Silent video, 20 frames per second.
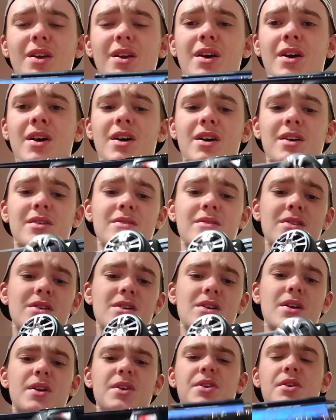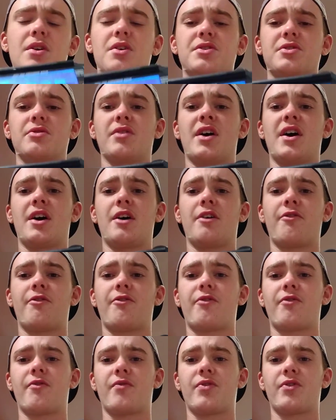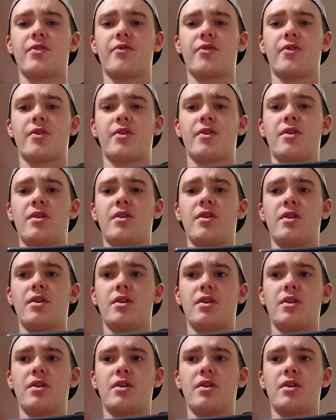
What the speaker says: You also have for